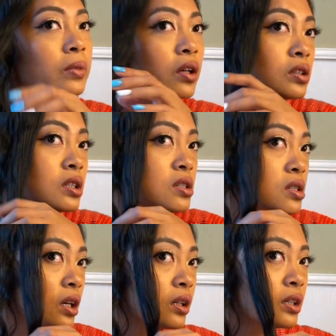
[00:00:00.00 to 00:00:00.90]
because it's
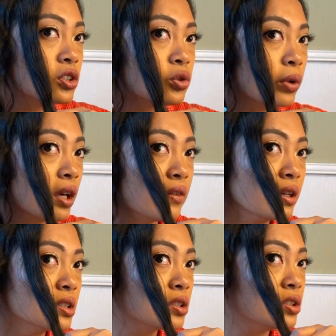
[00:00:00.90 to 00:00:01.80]
not as
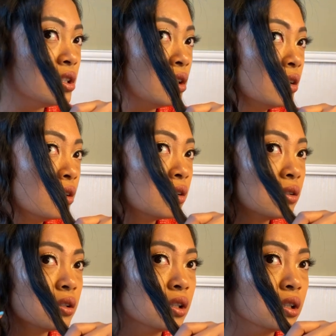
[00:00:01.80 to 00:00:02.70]
wavy as the,
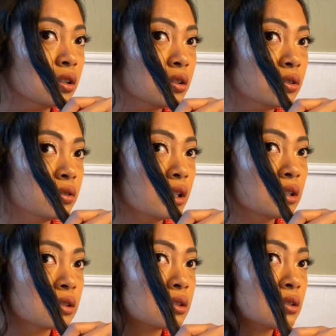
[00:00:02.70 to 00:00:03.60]
uh, the
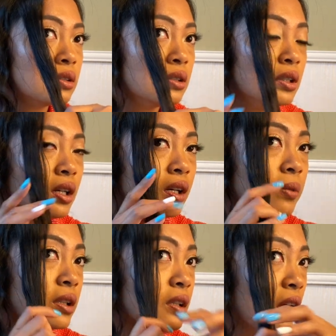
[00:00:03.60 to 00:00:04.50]
rest.
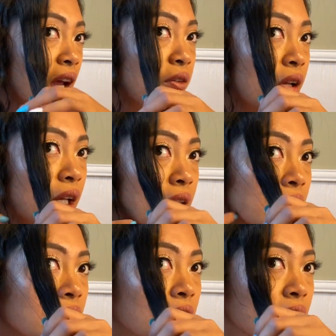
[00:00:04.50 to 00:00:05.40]
But I really
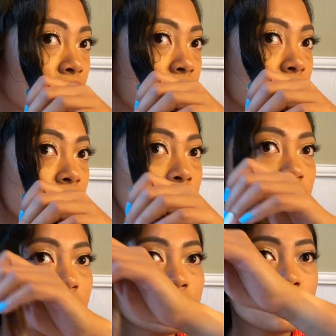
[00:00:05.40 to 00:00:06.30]
like it. I think
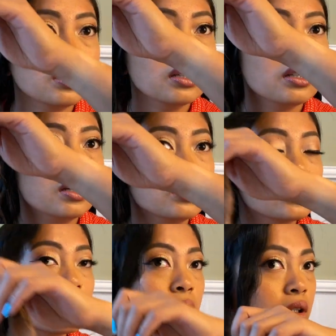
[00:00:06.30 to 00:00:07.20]

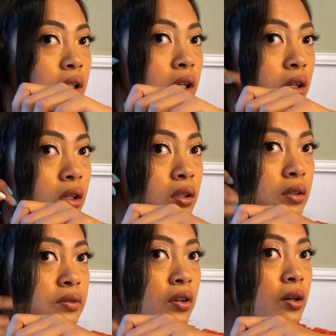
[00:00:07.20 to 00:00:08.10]
it's working
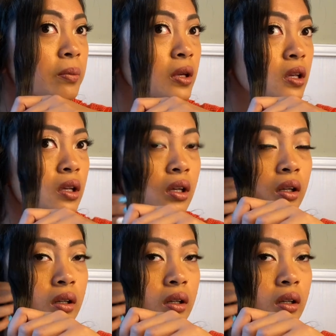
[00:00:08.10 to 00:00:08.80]
for me.